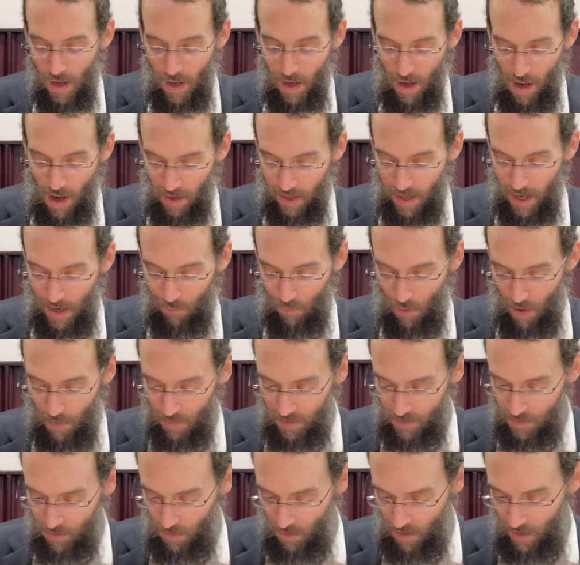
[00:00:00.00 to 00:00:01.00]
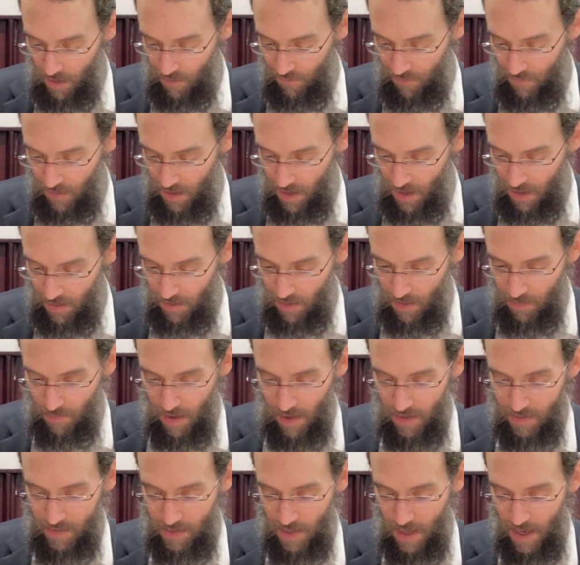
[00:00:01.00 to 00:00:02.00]
Okay, one more story over here. The
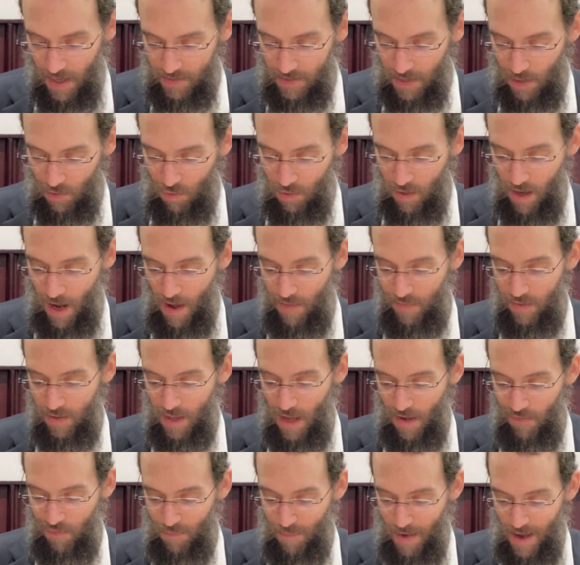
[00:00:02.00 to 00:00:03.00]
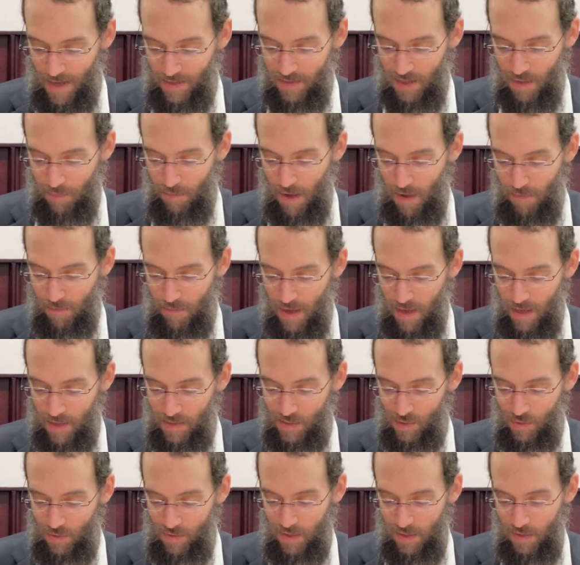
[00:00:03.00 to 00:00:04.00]
Gemara says, Ahu Gavra Dava
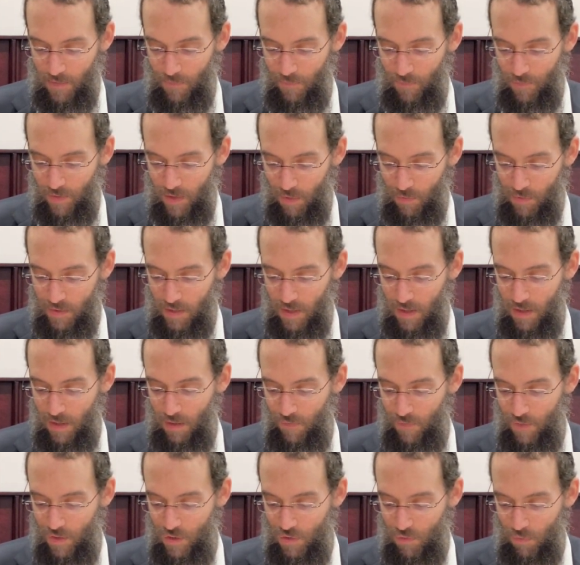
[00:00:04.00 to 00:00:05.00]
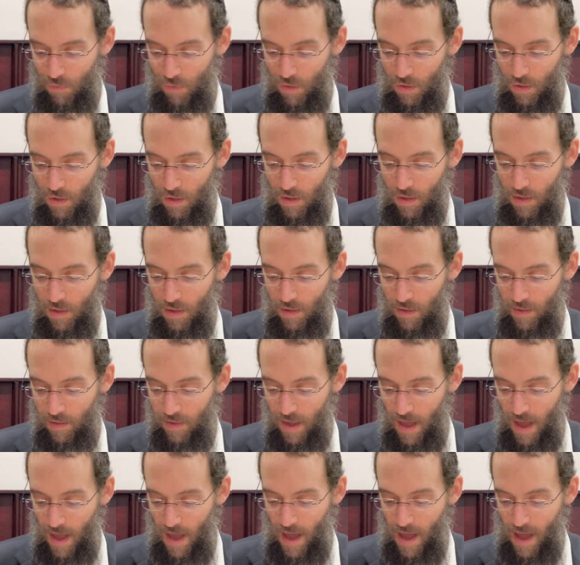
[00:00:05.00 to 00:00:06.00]
Zuzi. There was an individual
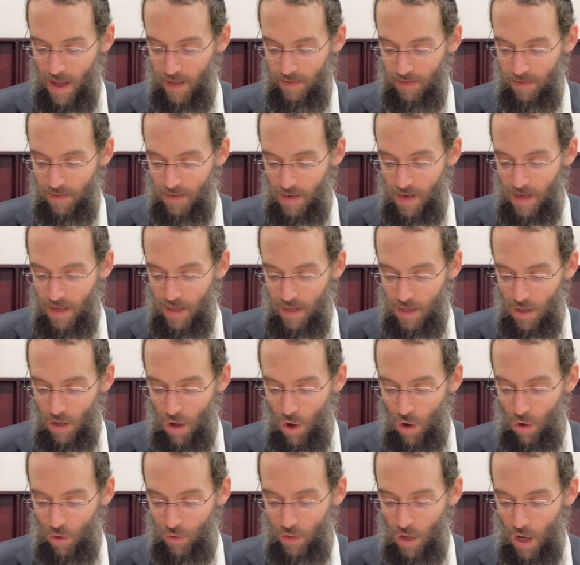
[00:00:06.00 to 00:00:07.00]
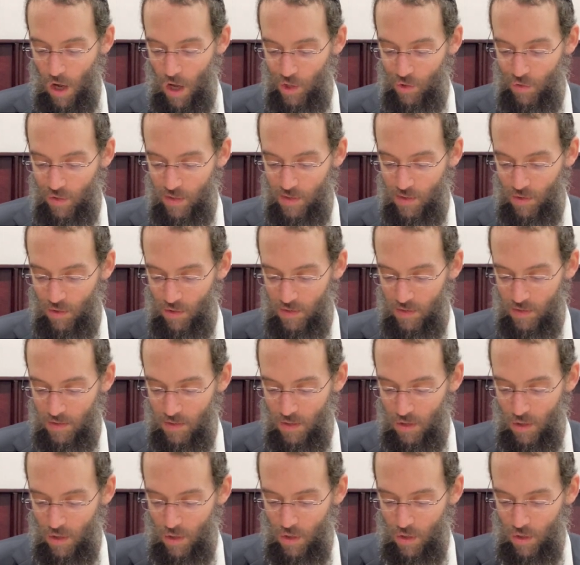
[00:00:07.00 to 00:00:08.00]
that he owed a hundred zuz.
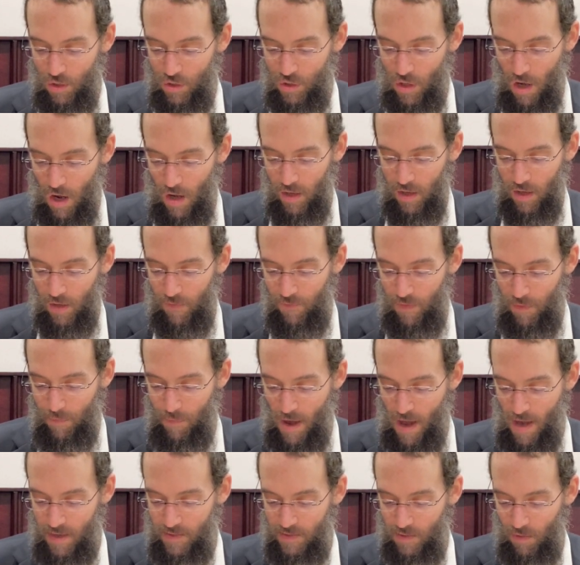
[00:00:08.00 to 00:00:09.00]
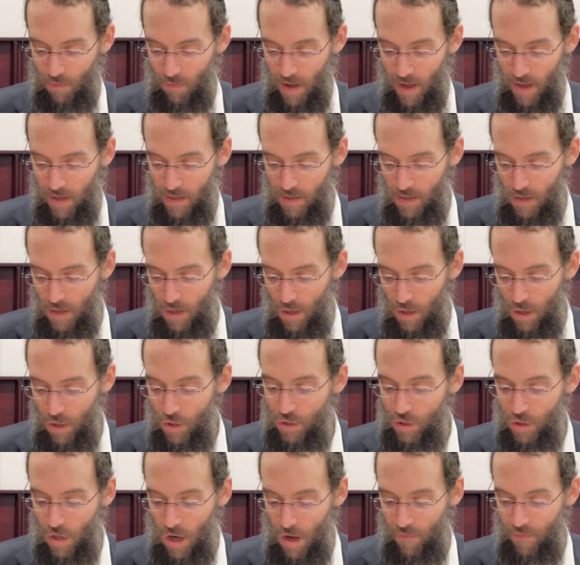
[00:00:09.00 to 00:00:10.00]
Shachiv, he passed away.
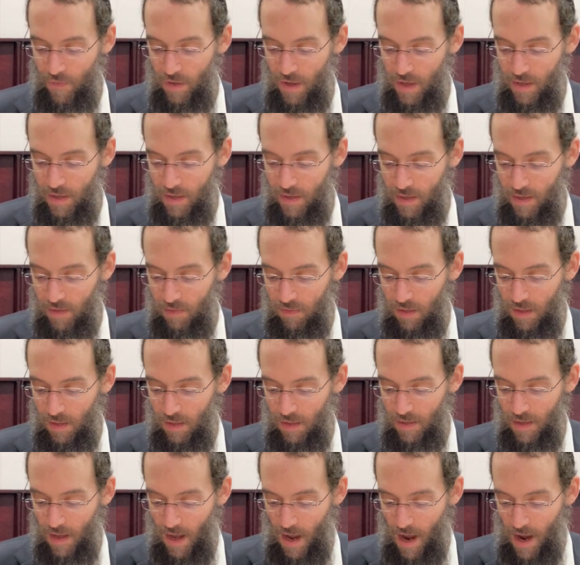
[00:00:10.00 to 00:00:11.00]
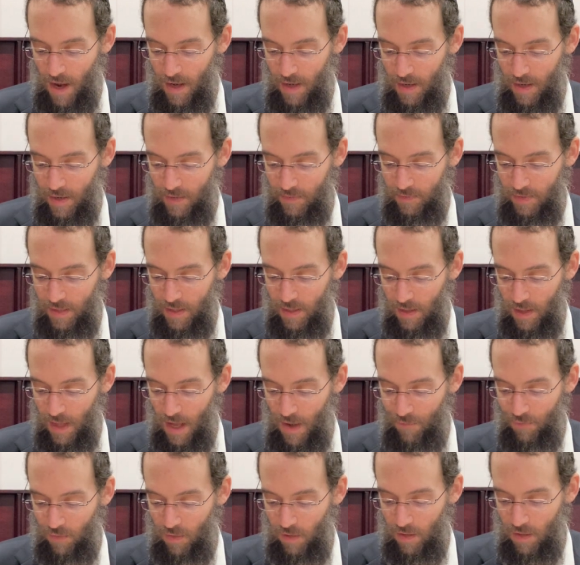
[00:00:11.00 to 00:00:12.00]
Shavik ketina Da'ara, he
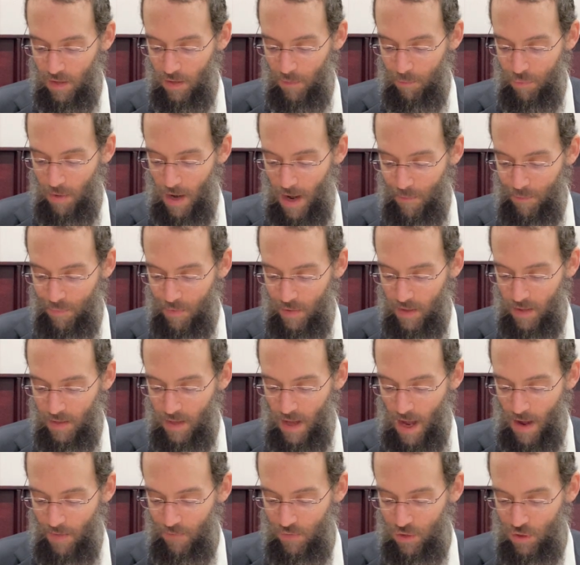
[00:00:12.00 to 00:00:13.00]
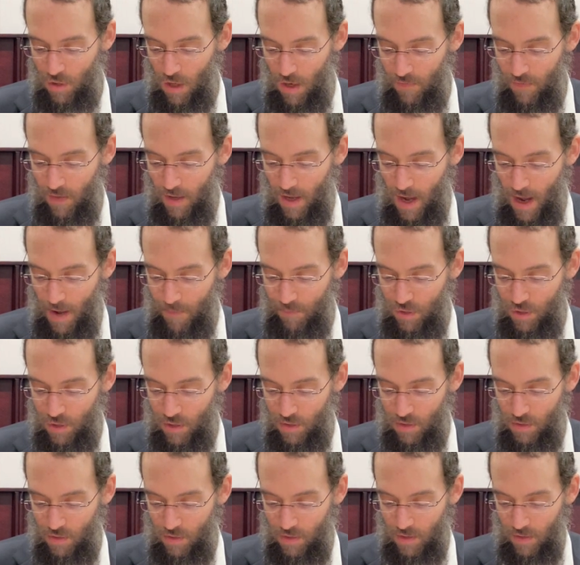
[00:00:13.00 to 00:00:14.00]
left a little property, the Havashavik
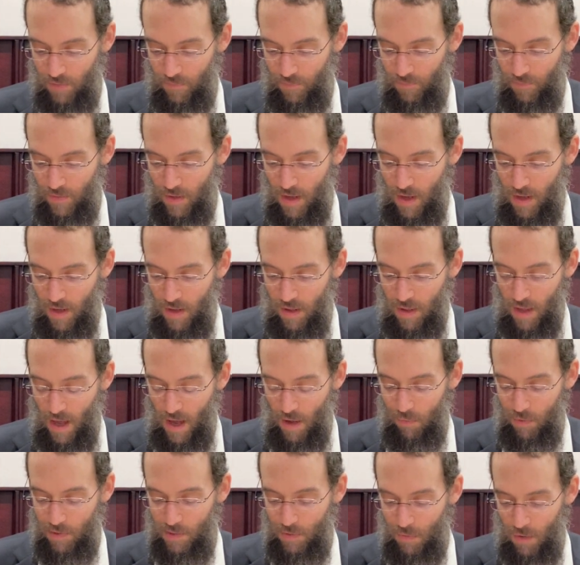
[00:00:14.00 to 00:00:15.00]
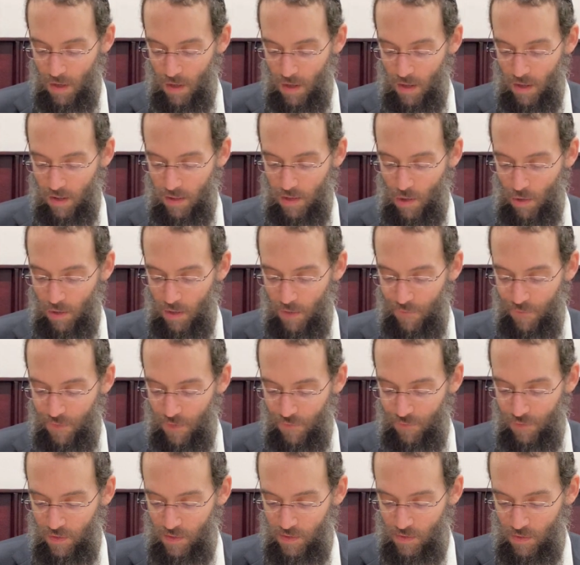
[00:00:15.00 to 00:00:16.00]
Hamshizuzin, that was worth only
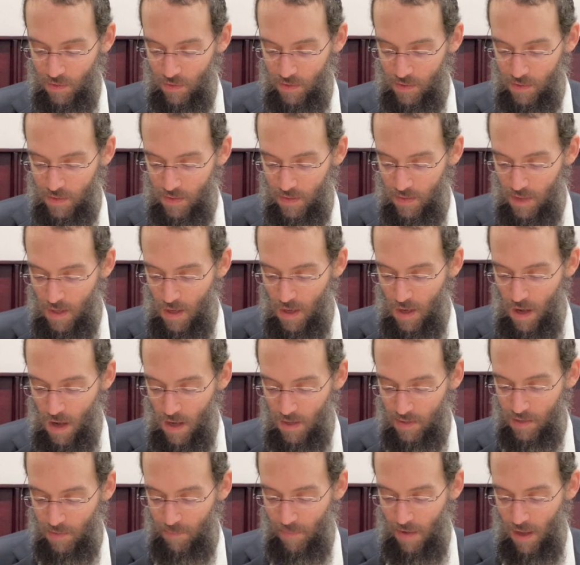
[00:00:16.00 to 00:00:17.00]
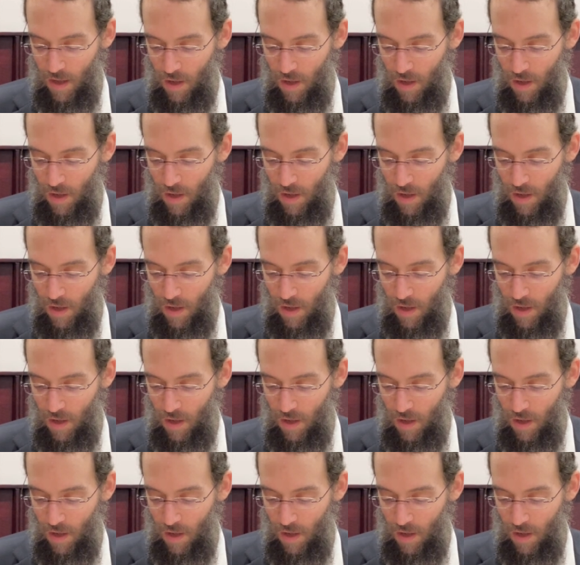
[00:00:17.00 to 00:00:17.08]
50 zuz. So